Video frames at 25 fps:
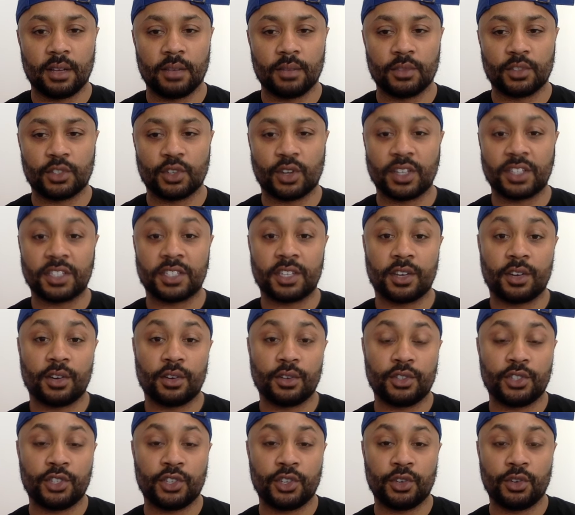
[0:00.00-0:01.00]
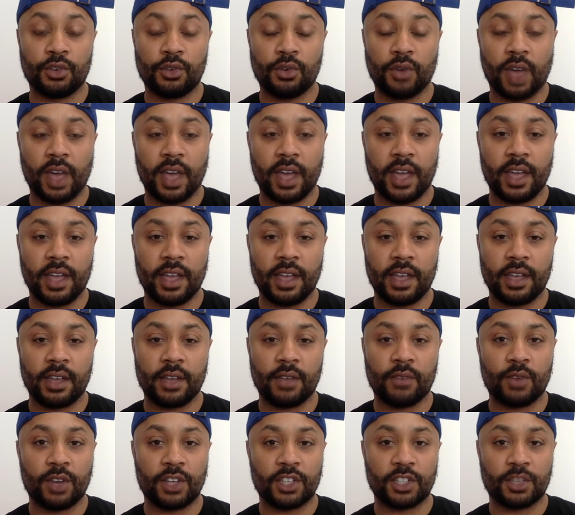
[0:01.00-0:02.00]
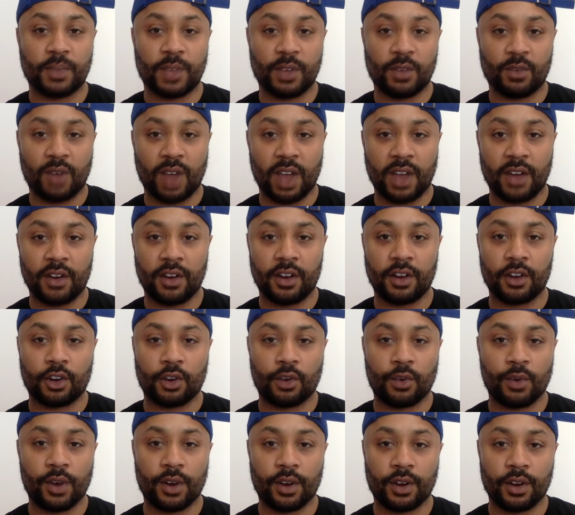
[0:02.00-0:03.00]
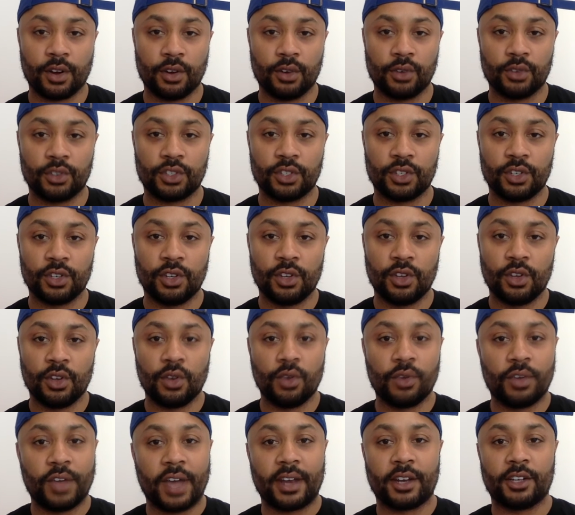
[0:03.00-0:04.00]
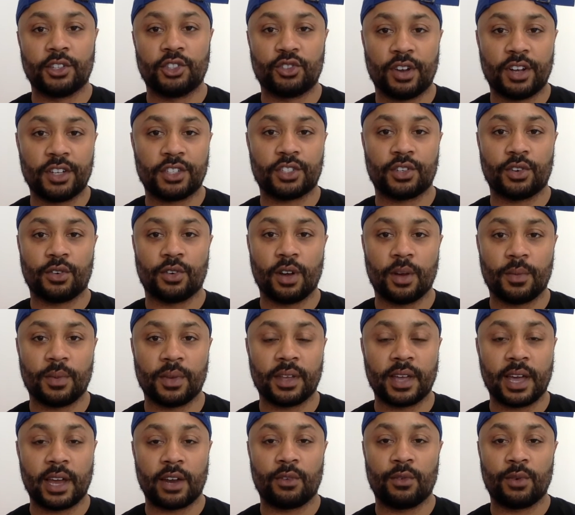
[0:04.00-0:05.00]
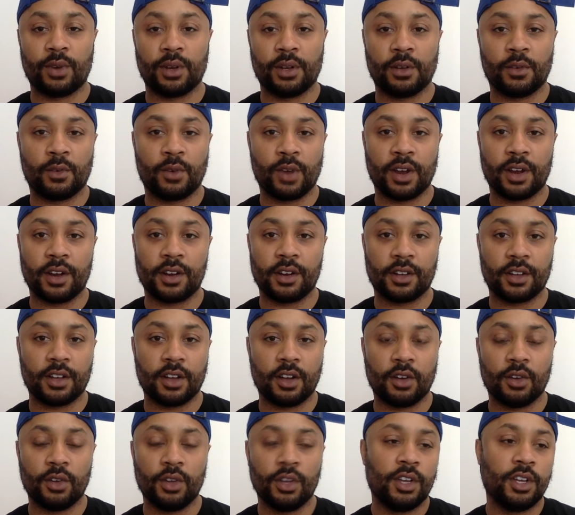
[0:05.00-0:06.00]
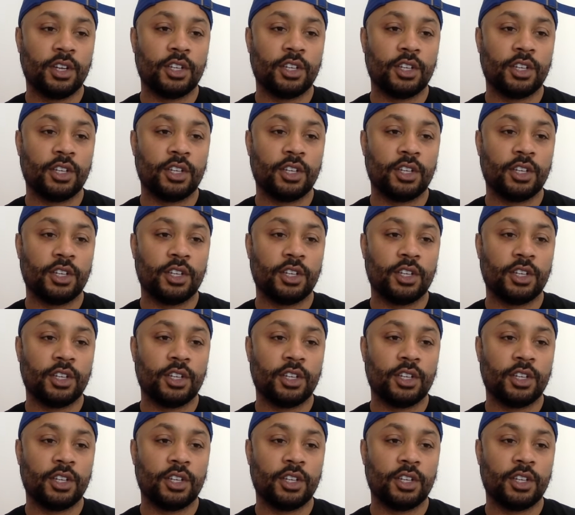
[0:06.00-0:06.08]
So I sent her to a resume writer and a career coach who kind of dressed her up and got her really ready to go.